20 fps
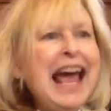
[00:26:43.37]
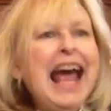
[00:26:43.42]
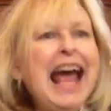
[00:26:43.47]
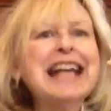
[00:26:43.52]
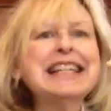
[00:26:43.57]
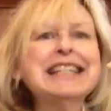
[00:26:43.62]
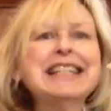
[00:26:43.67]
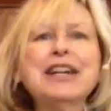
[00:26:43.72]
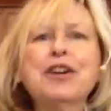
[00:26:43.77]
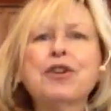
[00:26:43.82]

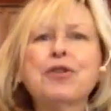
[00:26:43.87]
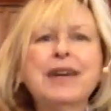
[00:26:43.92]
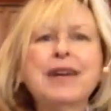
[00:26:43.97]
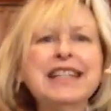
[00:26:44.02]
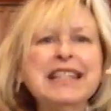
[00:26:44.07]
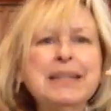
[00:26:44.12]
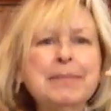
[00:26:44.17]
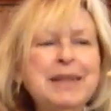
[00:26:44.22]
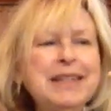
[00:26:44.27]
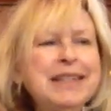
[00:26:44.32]
as the
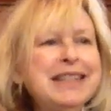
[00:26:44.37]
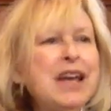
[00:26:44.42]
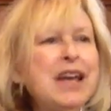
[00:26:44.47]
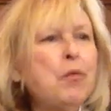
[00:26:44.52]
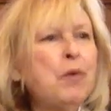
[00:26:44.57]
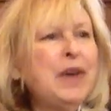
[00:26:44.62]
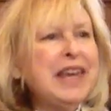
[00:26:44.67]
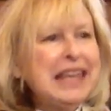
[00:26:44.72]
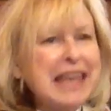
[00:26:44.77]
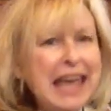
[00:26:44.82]
Christmas
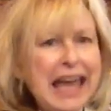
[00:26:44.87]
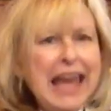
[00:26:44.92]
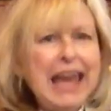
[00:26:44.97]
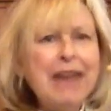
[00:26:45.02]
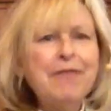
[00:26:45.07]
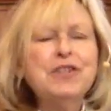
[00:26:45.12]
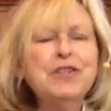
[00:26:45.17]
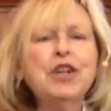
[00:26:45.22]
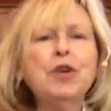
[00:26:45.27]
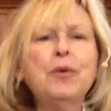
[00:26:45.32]
that we
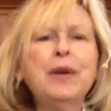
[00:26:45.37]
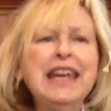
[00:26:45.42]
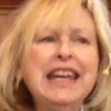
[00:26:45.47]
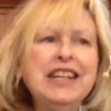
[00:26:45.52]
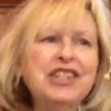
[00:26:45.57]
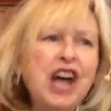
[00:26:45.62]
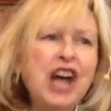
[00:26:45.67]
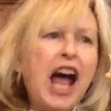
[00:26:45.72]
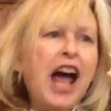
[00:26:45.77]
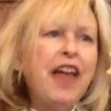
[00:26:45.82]
gave to
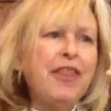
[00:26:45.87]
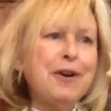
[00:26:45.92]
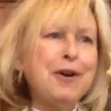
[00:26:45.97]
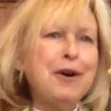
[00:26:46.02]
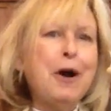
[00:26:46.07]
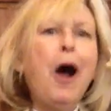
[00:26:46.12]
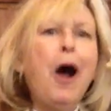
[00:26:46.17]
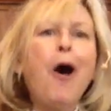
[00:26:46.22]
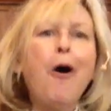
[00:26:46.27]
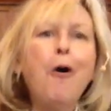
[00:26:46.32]
each
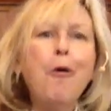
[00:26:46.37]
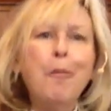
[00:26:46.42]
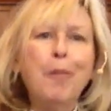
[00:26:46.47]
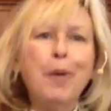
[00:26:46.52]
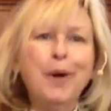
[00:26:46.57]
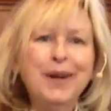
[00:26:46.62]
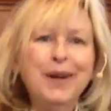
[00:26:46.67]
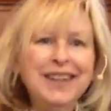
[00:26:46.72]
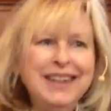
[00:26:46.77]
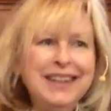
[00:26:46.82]
other hope